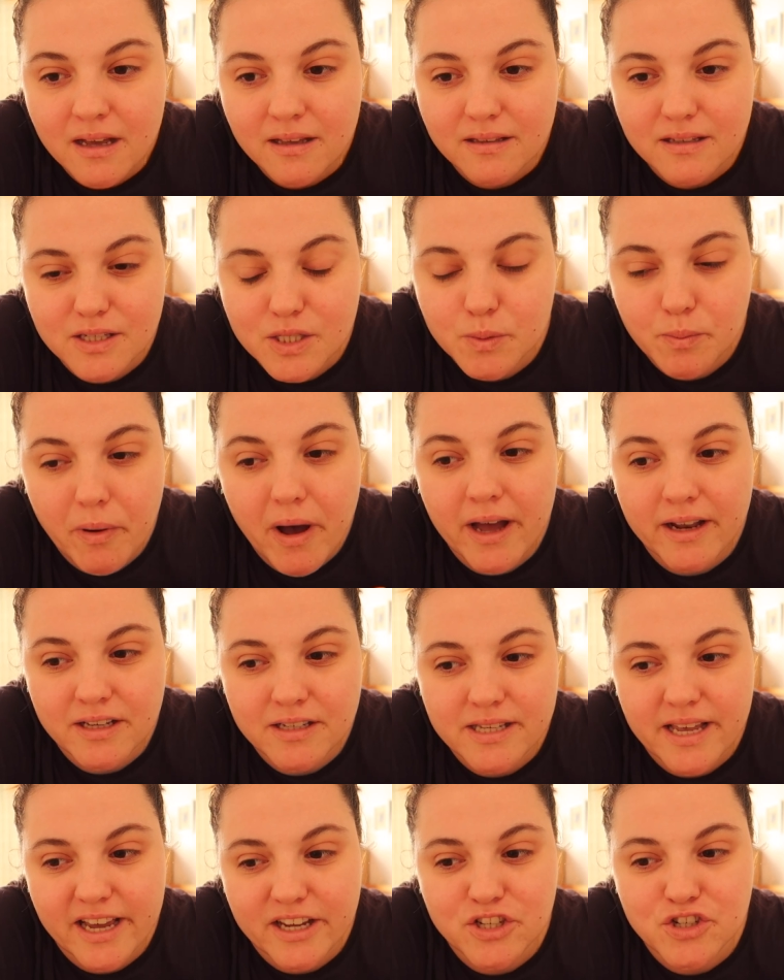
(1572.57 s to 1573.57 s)
the spot
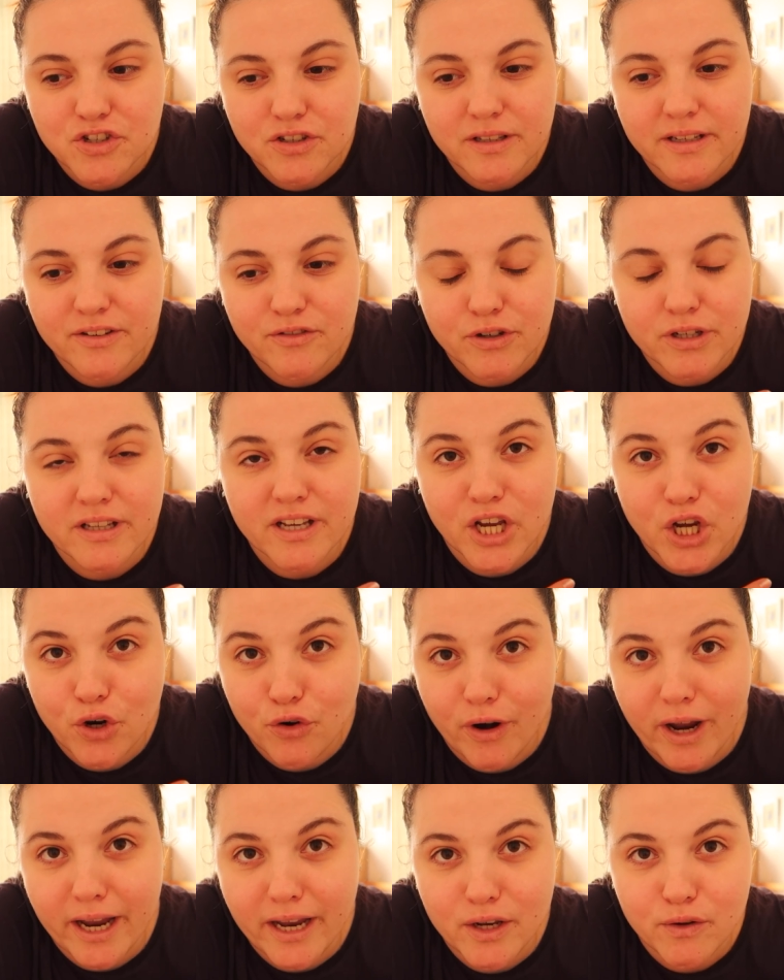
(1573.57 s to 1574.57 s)
is actually really
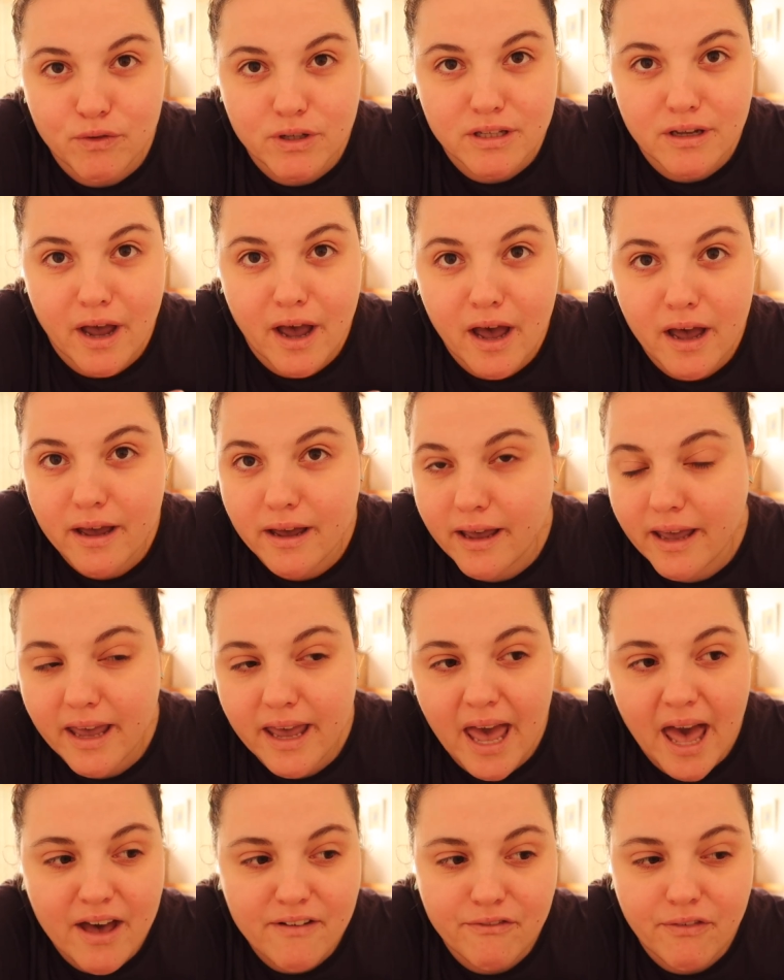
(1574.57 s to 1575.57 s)
great with
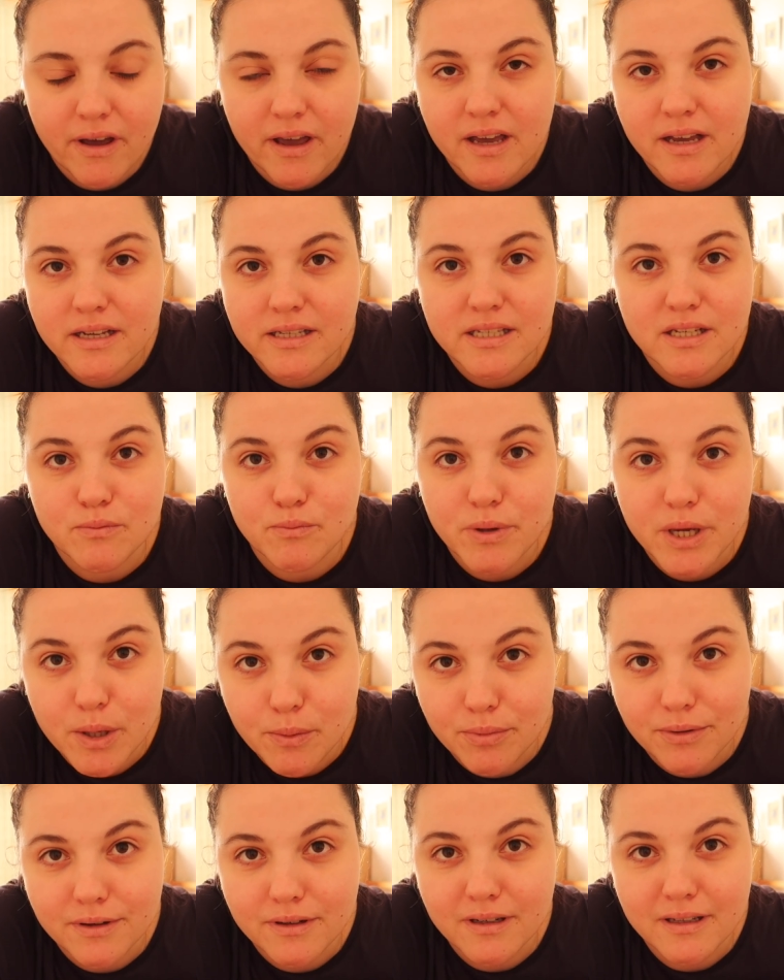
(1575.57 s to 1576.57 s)
cafes and
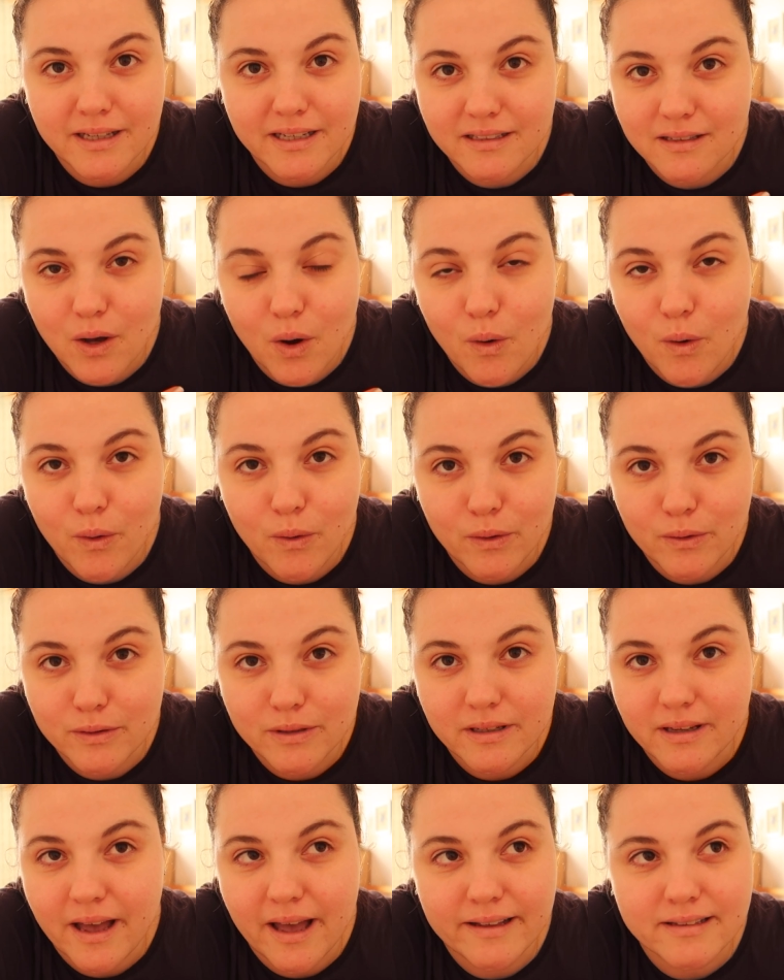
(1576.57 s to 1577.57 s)
people and all
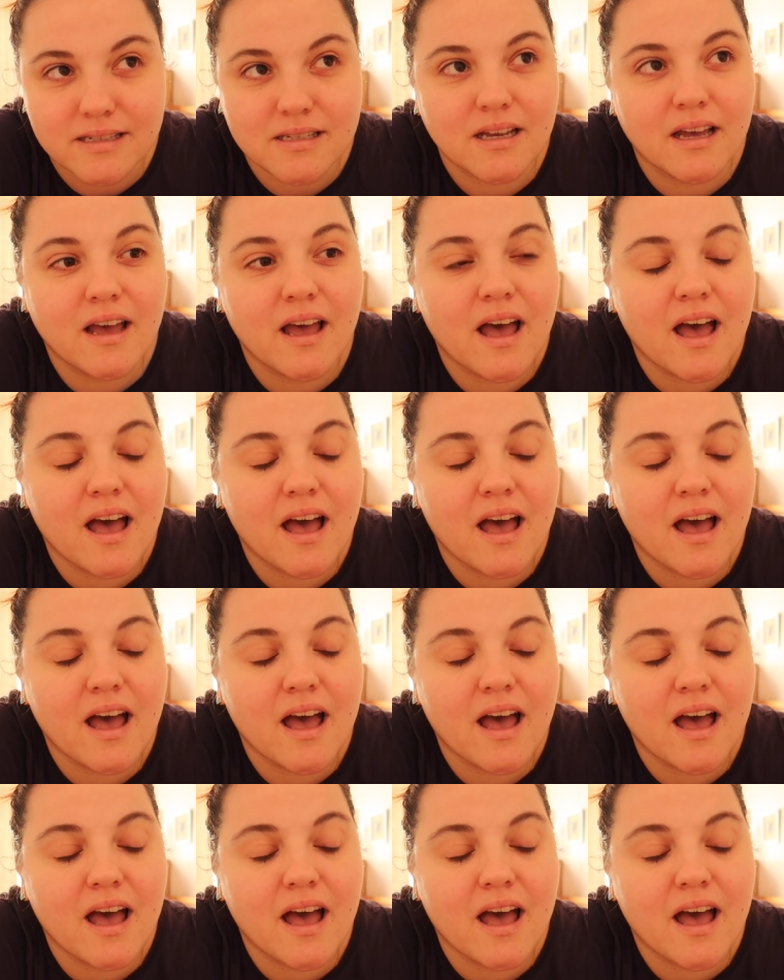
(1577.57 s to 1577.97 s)
that,